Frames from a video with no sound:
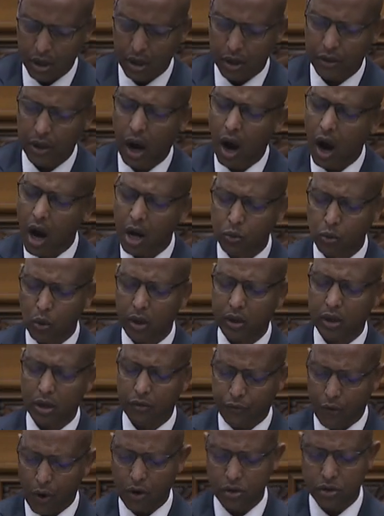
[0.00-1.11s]
The hard-working
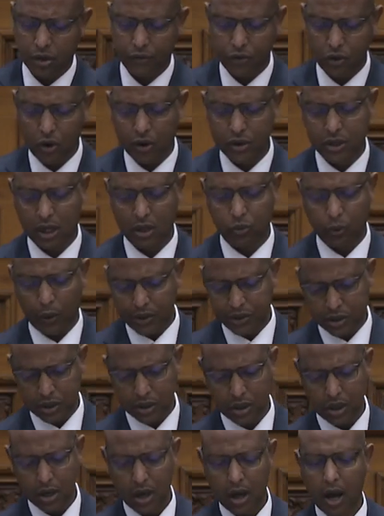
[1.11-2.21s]
folks of York, South
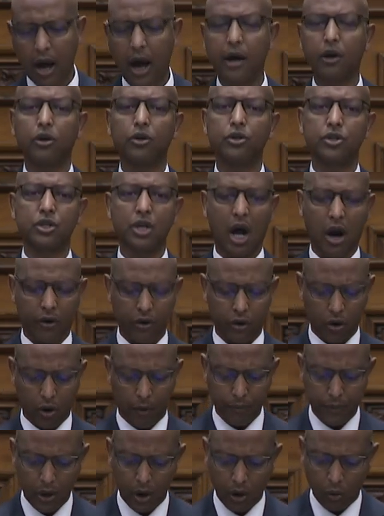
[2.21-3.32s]
Western and
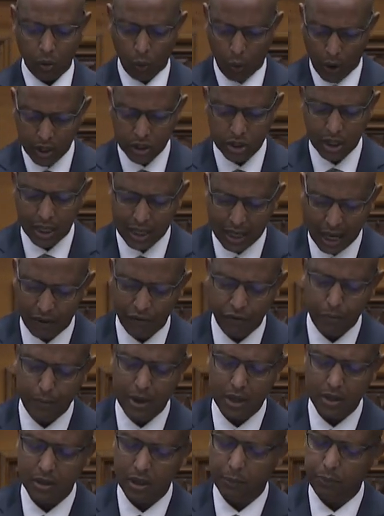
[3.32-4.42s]
Ontario want a
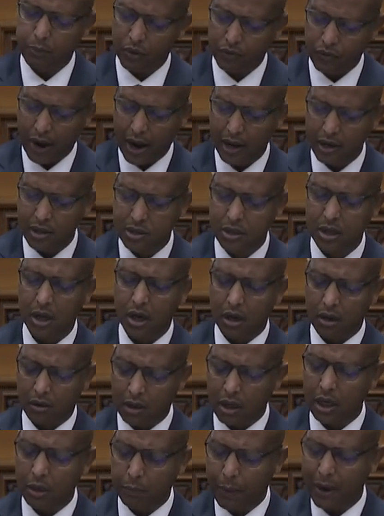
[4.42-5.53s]
government that provides
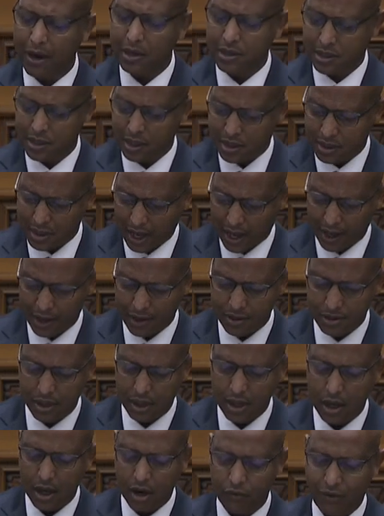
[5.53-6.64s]
real paid sick days,
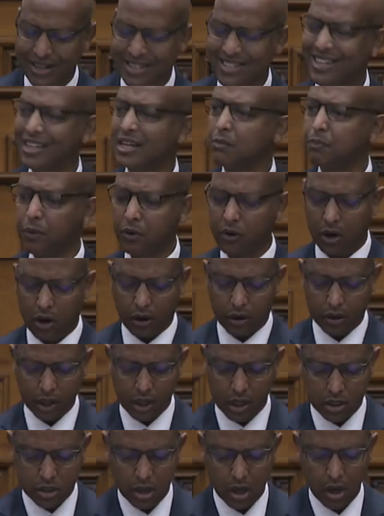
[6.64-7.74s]
vaccine
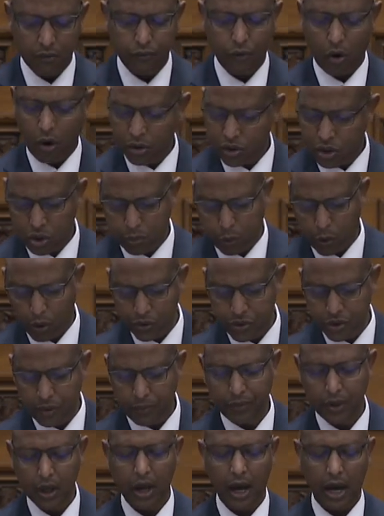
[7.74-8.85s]
priorities for hot sports
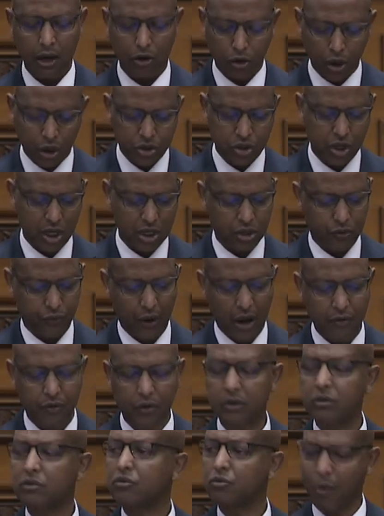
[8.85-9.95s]
and not just
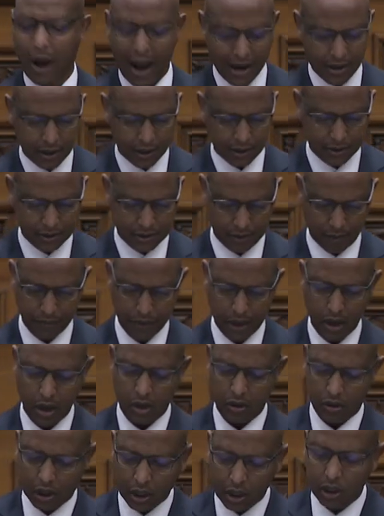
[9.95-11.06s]
favourite ridings,
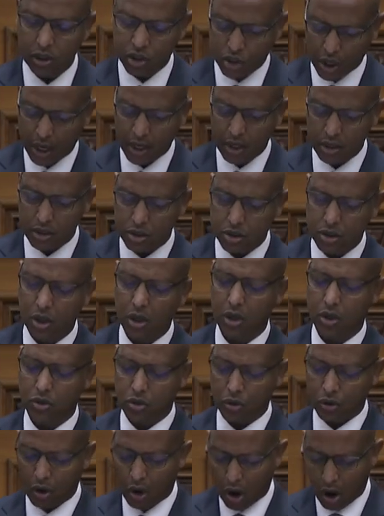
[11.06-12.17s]
real change
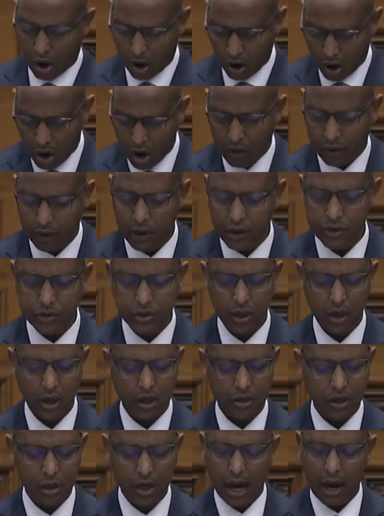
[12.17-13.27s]
to the horrors
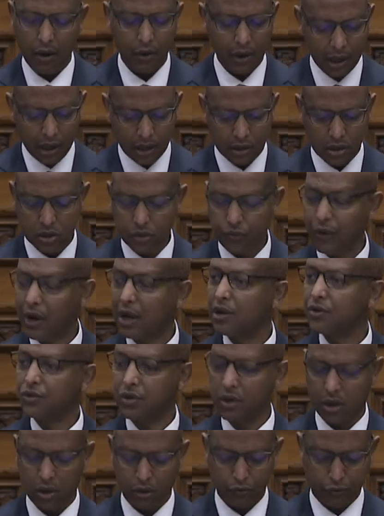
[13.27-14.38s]
that our elders face
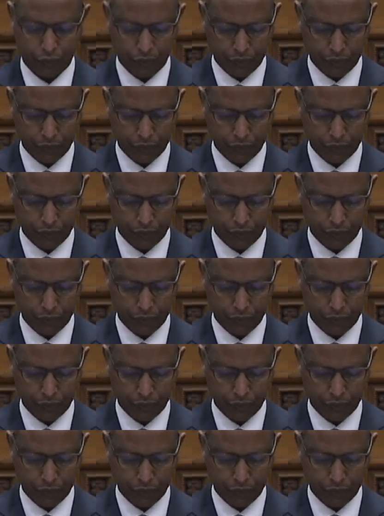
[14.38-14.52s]
in